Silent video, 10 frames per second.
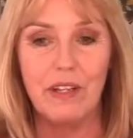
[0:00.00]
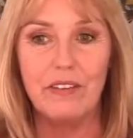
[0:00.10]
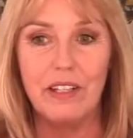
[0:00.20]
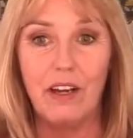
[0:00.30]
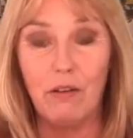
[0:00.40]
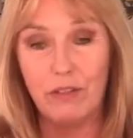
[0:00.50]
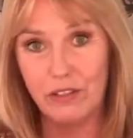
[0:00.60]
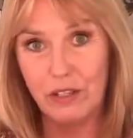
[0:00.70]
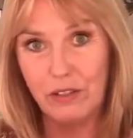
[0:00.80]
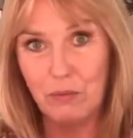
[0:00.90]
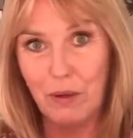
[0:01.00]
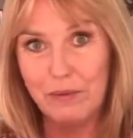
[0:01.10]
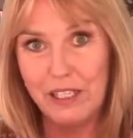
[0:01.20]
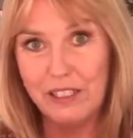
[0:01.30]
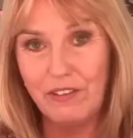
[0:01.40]
at the Half Yard Sewing Club
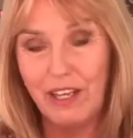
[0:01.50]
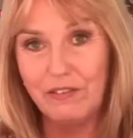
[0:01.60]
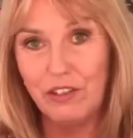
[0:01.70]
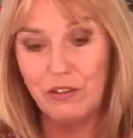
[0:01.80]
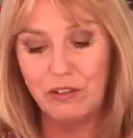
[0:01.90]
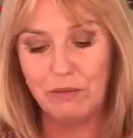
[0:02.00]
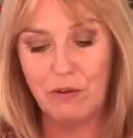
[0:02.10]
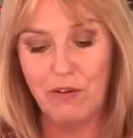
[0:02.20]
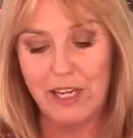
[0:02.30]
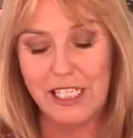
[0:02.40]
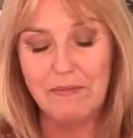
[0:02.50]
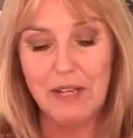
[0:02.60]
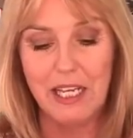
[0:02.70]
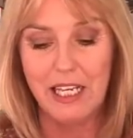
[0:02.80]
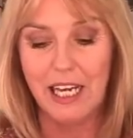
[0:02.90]
website if you haven't joined up already
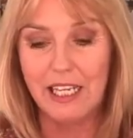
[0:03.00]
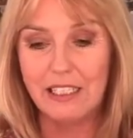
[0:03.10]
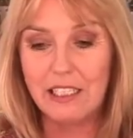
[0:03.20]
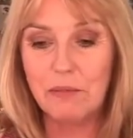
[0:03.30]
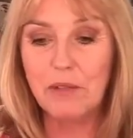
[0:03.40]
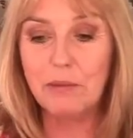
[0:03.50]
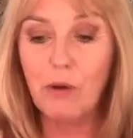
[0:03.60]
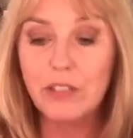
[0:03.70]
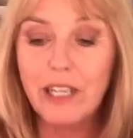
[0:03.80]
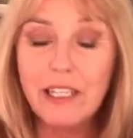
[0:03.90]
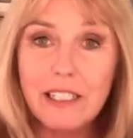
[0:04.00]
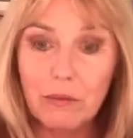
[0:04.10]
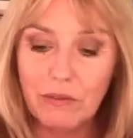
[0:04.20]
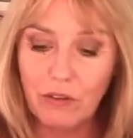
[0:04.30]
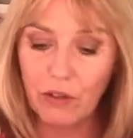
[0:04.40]
at some of the projects
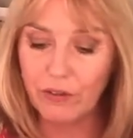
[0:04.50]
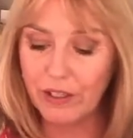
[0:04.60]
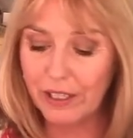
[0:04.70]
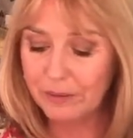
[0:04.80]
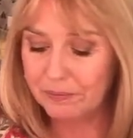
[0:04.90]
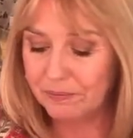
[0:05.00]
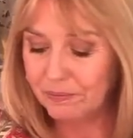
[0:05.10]
that we've got on there.